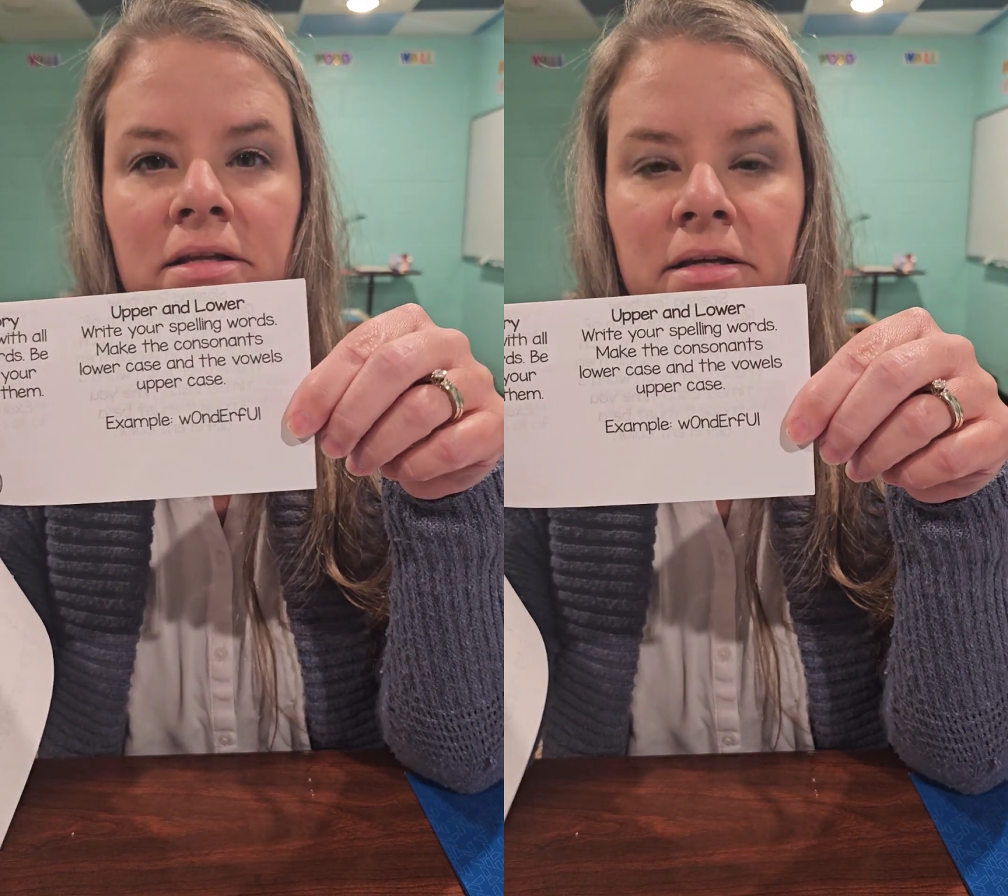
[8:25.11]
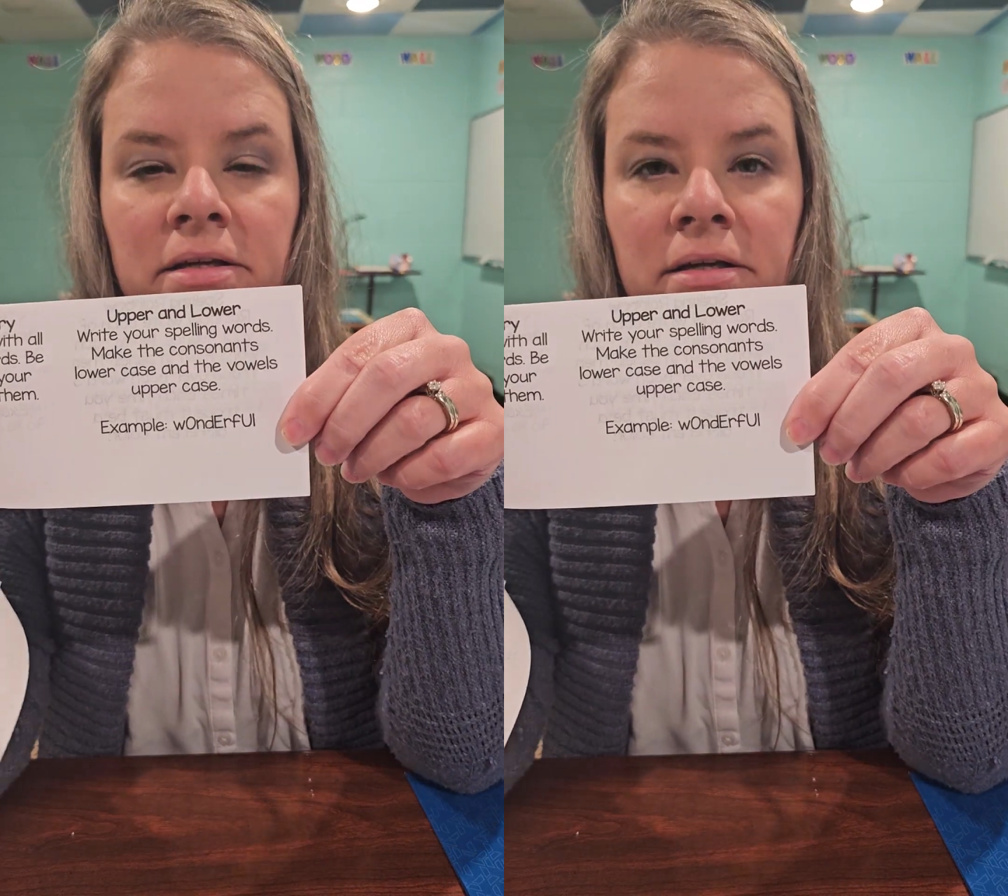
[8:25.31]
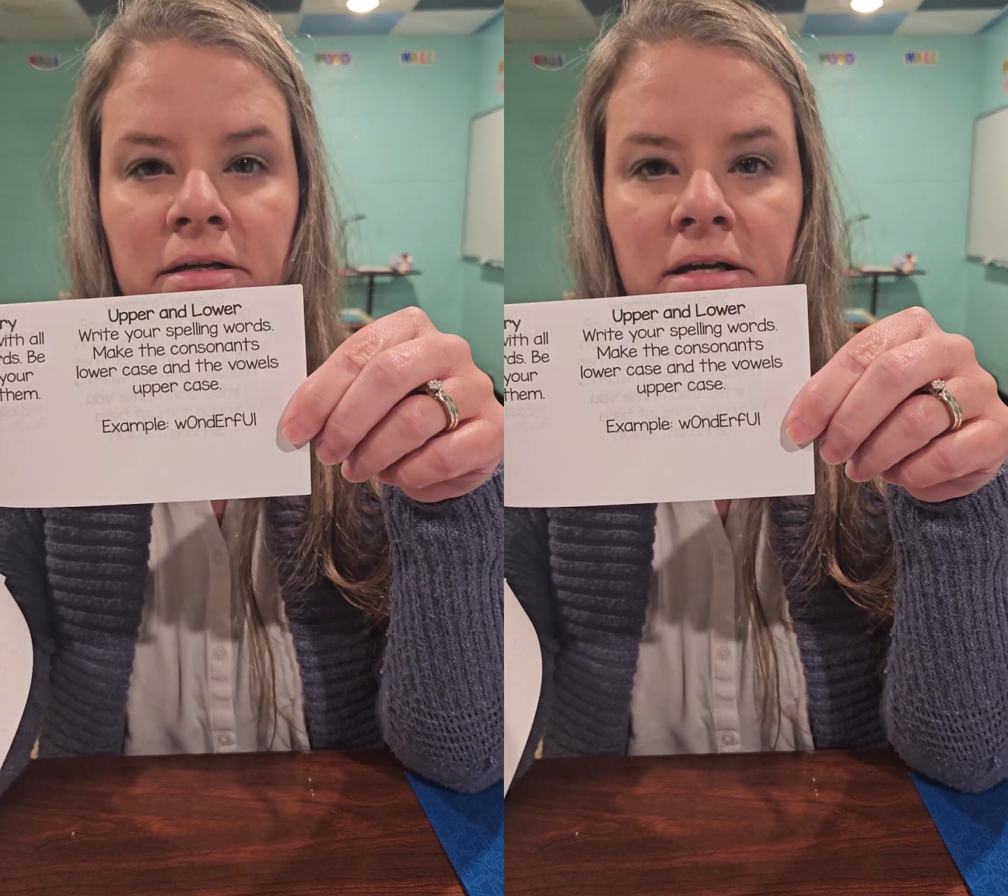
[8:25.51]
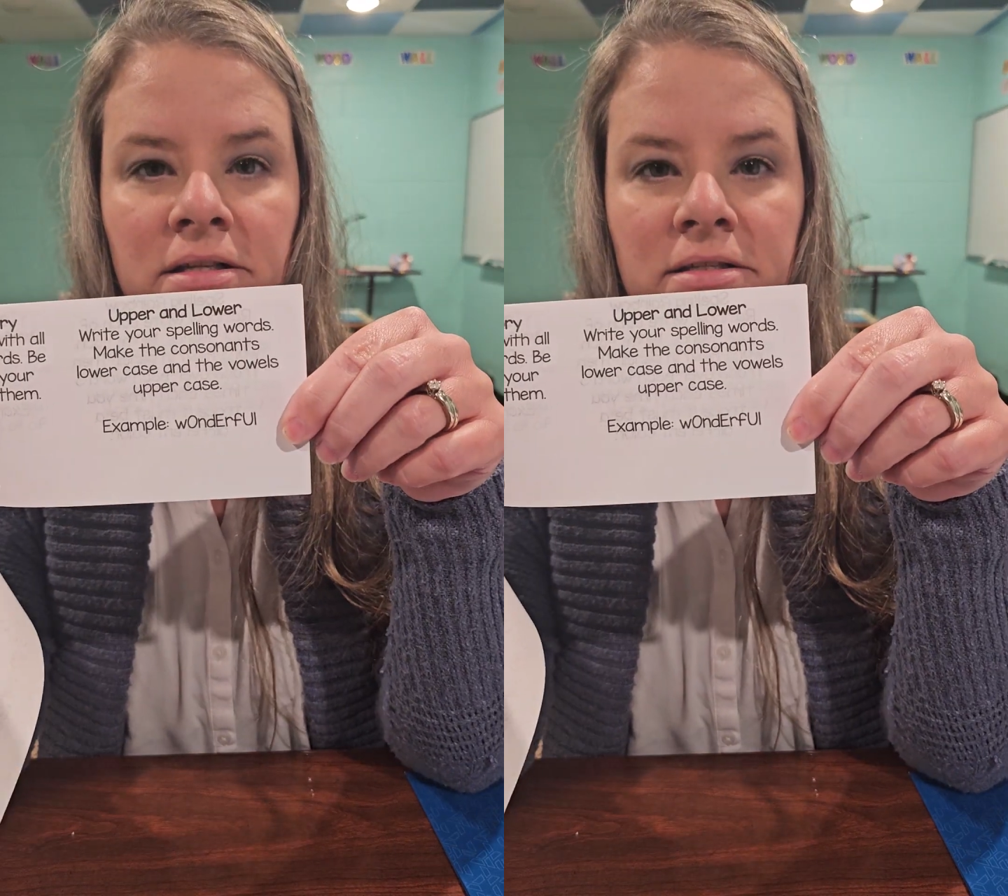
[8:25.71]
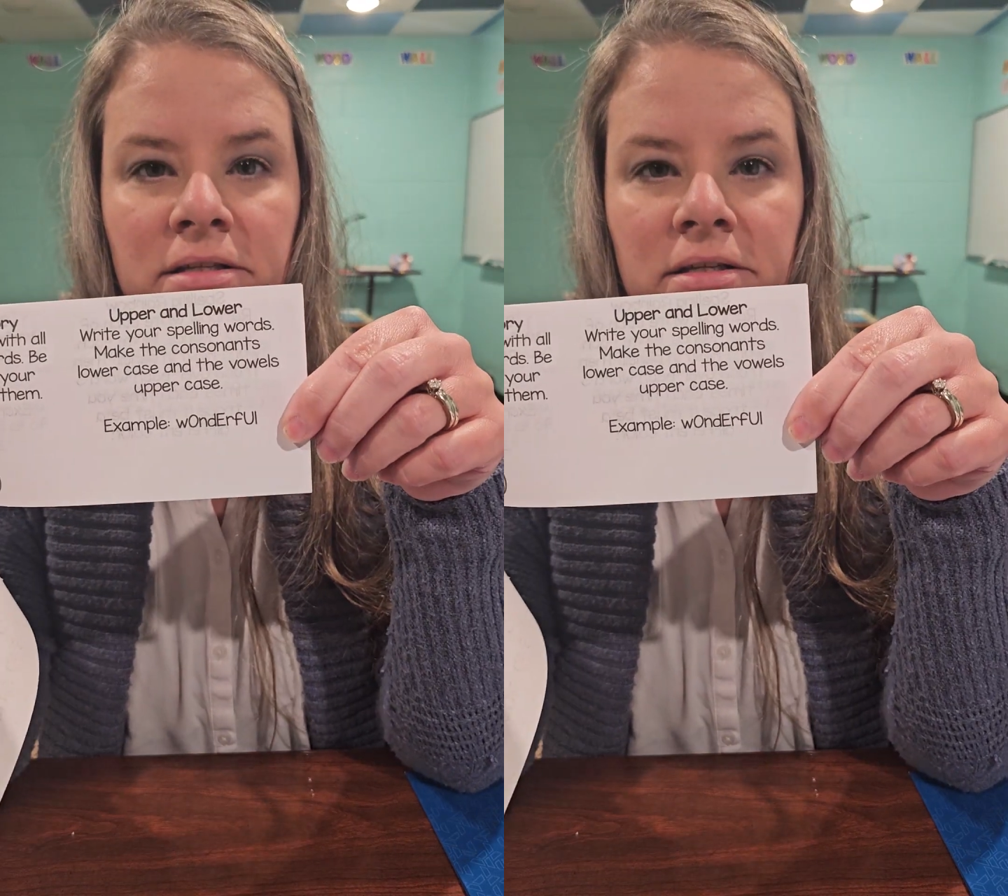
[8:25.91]
and a
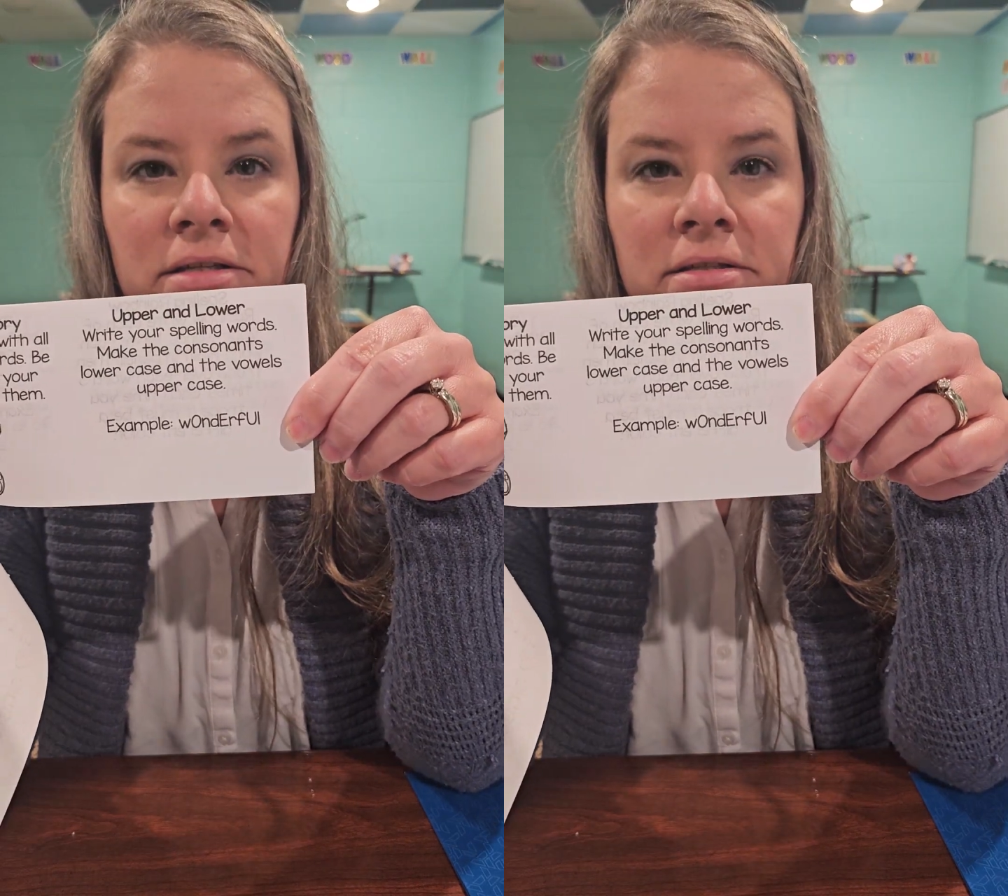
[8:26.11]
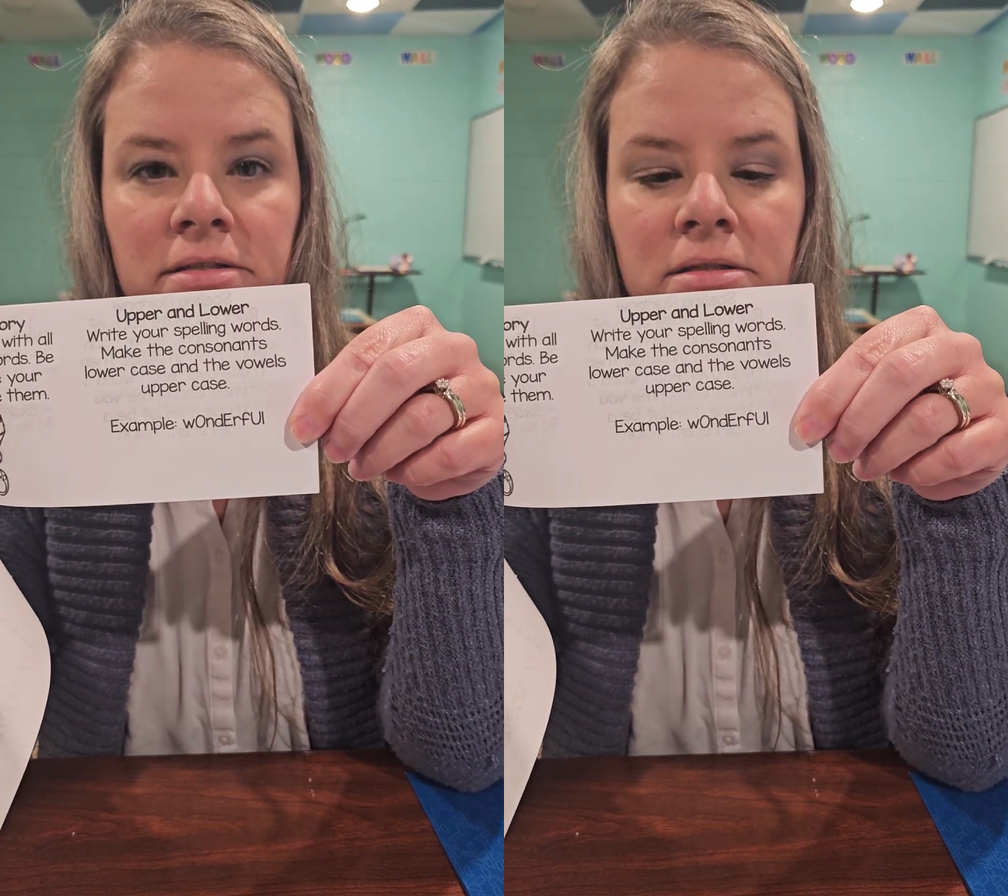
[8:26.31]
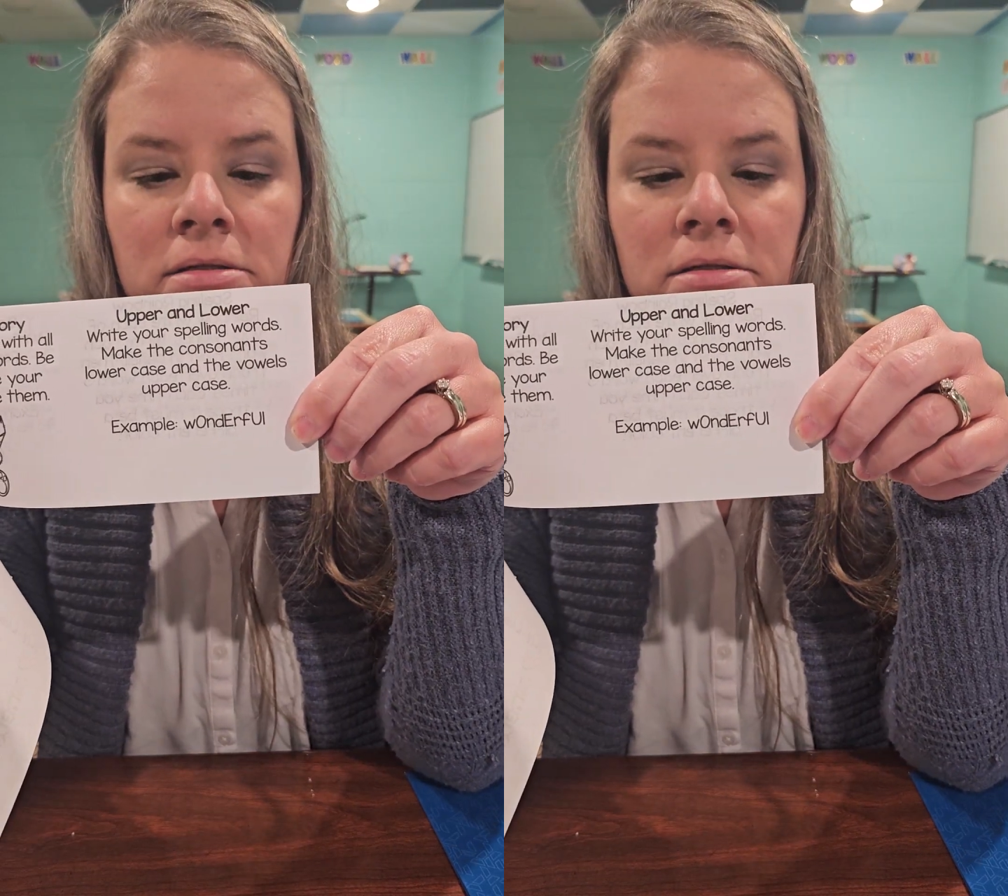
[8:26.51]
consonant is.